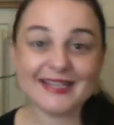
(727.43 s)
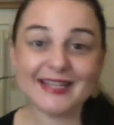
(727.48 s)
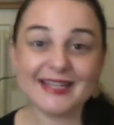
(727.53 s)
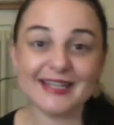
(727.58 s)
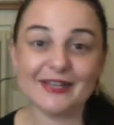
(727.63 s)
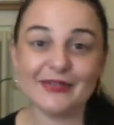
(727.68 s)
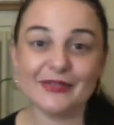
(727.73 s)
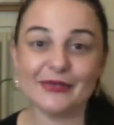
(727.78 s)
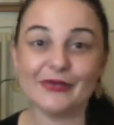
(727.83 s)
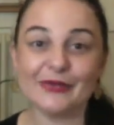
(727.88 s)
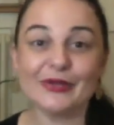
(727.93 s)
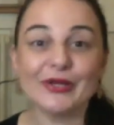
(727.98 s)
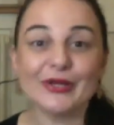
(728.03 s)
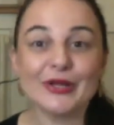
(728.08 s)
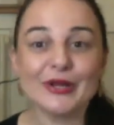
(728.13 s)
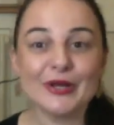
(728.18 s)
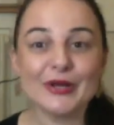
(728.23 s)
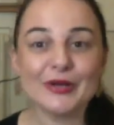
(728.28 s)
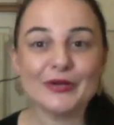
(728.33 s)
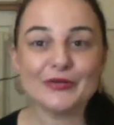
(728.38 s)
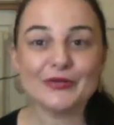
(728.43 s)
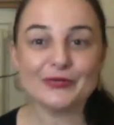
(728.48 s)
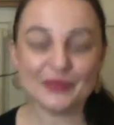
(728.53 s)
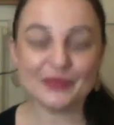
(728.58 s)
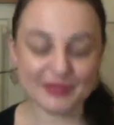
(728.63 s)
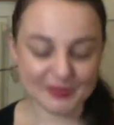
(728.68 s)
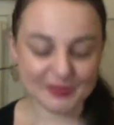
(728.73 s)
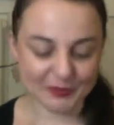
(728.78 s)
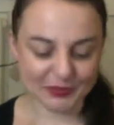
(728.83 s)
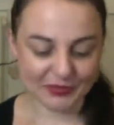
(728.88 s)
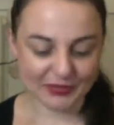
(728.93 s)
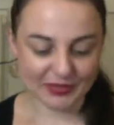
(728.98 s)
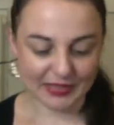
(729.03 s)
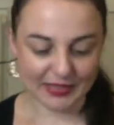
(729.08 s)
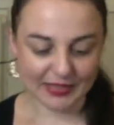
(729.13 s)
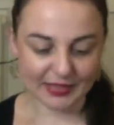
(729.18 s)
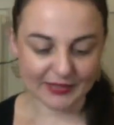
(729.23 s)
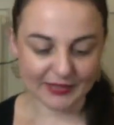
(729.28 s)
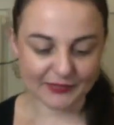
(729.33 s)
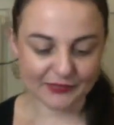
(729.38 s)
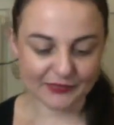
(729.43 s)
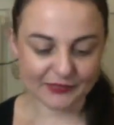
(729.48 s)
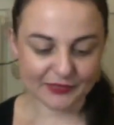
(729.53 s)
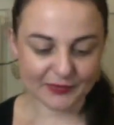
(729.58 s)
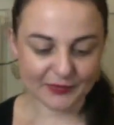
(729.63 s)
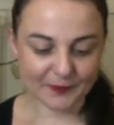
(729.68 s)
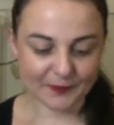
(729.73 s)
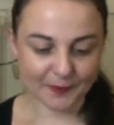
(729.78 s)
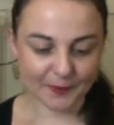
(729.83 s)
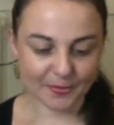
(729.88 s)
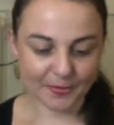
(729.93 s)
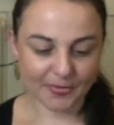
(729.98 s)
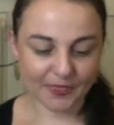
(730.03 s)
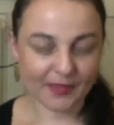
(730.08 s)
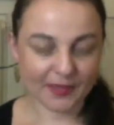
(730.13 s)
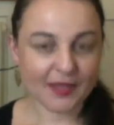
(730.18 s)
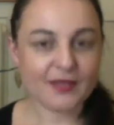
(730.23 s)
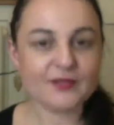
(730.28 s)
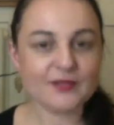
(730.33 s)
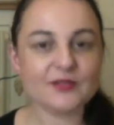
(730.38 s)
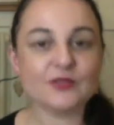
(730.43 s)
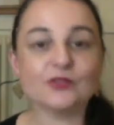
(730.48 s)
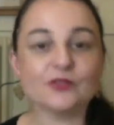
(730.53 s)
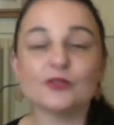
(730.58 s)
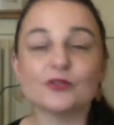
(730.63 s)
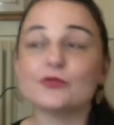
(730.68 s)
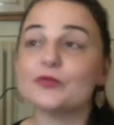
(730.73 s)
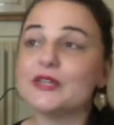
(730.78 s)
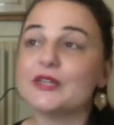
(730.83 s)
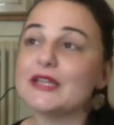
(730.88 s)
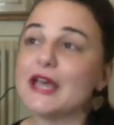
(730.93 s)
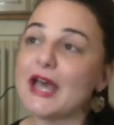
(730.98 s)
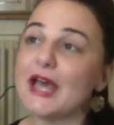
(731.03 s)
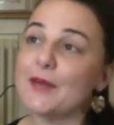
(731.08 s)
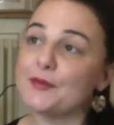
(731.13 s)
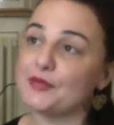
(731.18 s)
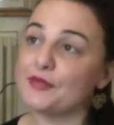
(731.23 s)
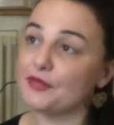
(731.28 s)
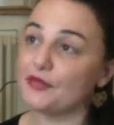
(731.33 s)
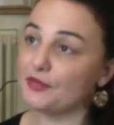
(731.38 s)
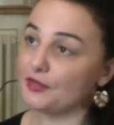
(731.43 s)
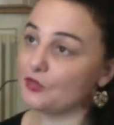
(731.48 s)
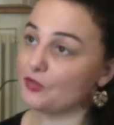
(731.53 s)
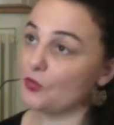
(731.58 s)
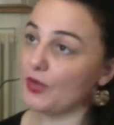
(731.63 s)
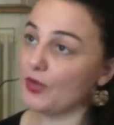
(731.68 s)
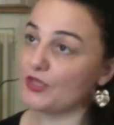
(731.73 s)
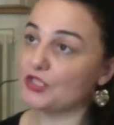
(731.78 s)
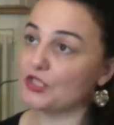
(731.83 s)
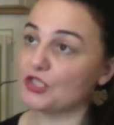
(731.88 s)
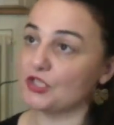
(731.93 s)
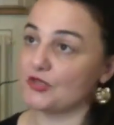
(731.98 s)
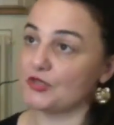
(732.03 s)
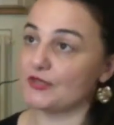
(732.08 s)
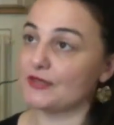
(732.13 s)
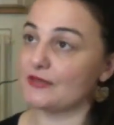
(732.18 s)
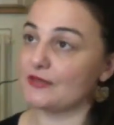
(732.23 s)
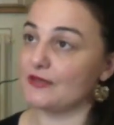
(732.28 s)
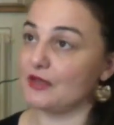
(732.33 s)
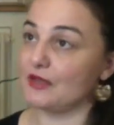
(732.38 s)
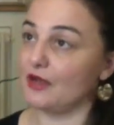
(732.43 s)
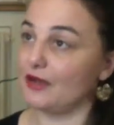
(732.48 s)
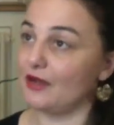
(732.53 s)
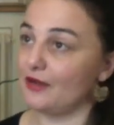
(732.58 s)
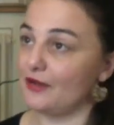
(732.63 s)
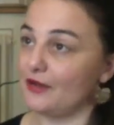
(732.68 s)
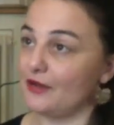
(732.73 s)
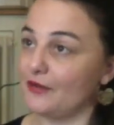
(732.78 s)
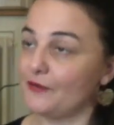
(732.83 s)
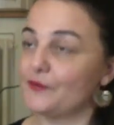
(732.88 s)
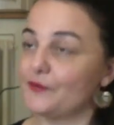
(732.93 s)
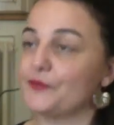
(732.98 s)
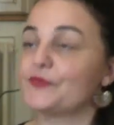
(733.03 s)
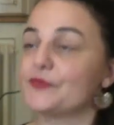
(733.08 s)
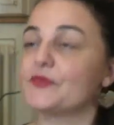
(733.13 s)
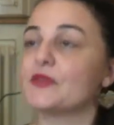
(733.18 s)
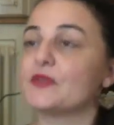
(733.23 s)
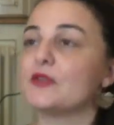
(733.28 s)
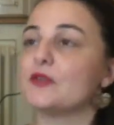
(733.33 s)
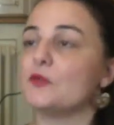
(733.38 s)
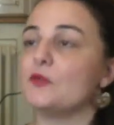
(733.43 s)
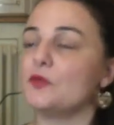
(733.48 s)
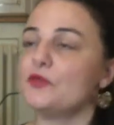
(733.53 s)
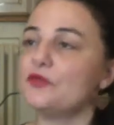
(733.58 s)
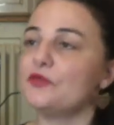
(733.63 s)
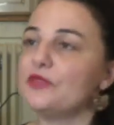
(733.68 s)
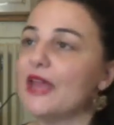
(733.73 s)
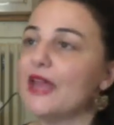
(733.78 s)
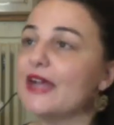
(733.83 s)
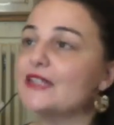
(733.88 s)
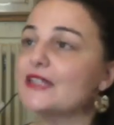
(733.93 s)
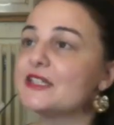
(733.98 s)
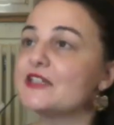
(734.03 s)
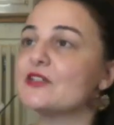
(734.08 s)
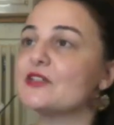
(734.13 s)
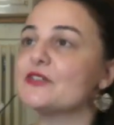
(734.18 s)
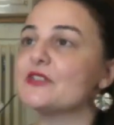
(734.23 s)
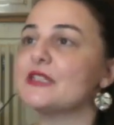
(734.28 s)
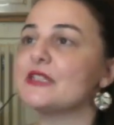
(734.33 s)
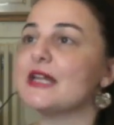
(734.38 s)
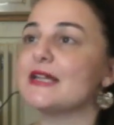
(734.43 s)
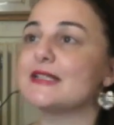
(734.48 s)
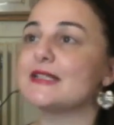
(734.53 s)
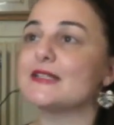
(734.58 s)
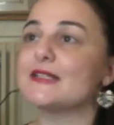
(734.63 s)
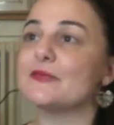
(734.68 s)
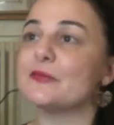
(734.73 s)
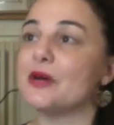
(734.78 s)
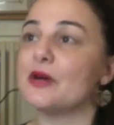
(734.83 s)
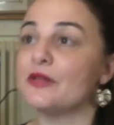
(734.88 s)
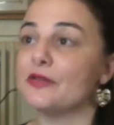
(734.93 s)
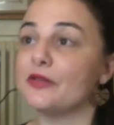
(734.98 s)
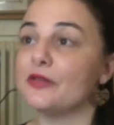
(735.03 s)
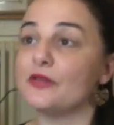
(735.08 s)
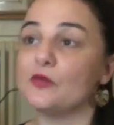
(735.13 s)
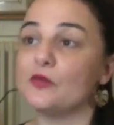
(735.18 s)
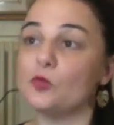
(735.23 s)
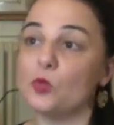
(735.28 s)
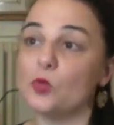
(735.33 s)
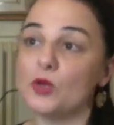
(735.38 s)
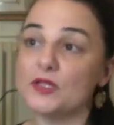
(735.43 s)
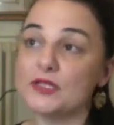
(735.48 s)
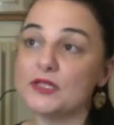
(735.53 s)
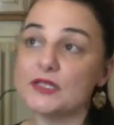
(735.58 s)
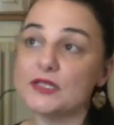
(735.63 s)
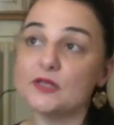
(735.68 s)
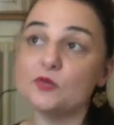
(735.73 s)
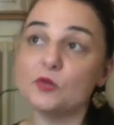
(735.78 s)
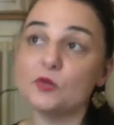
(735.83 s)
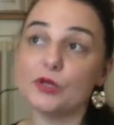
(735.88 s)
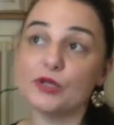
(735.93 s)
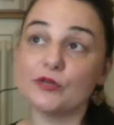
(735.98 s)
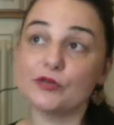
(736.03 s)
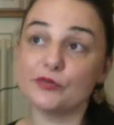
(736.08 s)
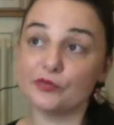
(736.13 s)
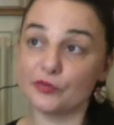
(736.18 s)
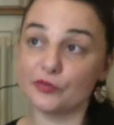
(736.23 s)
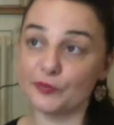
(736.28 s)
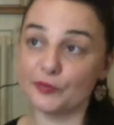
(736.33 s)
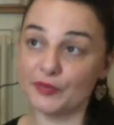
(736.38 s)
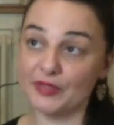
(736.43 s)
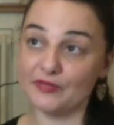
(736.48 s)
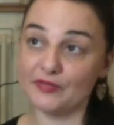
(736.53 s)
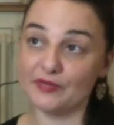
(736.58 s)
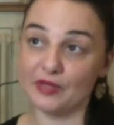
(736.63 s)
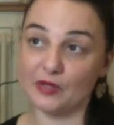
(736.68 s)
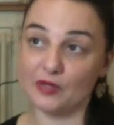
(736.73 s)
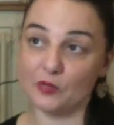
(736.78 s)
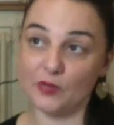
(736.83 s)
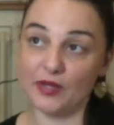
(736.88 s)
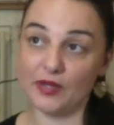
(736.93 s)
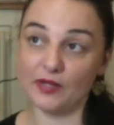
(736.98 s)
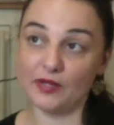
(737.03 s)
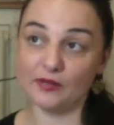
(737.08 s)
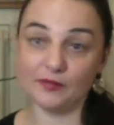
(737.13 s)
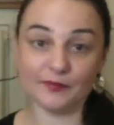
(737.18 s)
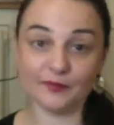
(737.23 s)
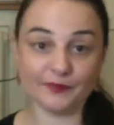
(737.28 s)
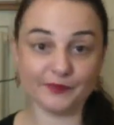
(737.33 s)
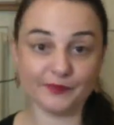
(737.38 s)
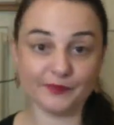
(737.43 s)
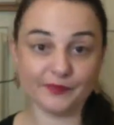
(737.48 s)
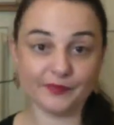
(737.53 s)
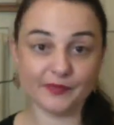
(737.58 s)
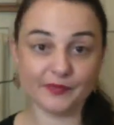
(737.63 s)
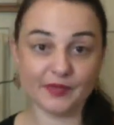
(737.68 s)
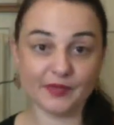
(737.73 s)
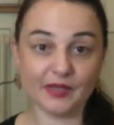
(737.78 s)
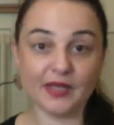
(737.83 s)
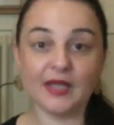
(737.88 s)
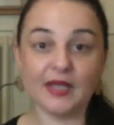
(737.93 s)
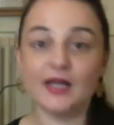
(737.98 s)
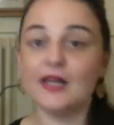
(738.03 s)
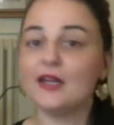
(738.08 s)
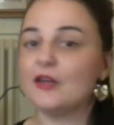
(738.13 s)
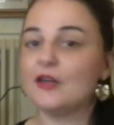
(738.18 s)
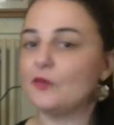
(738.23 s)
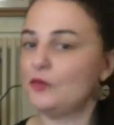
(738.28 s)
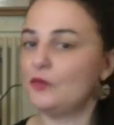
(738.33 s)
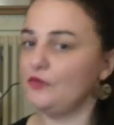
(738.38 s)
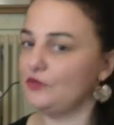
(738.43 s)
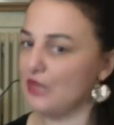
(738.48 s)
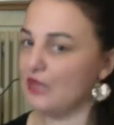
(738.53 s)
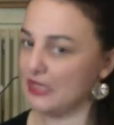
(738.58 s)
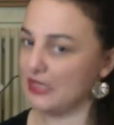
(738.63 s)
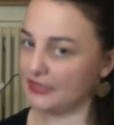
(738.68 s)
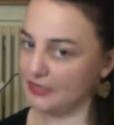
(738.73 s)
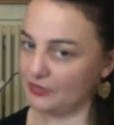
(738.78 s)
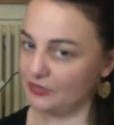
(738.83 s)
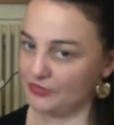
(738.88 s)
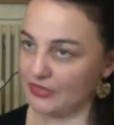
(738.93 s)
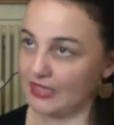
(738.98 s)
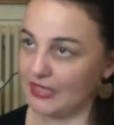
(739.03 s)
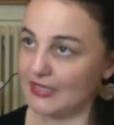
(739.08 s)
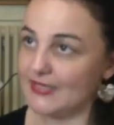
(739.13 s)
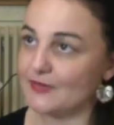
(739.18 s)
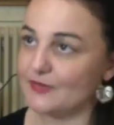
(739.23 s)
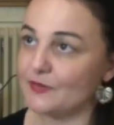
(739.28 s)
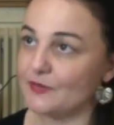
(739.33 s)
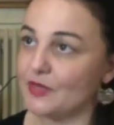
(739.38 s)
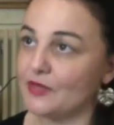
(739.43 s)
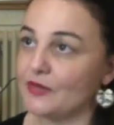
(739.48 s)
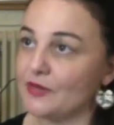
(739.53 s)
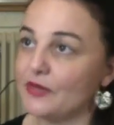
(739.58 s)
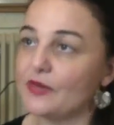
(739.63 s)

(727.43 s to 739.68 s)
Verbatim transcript: another facebook live so to recap the three questions they are reflecting on the last month what did it work for me very well reflecting on the last month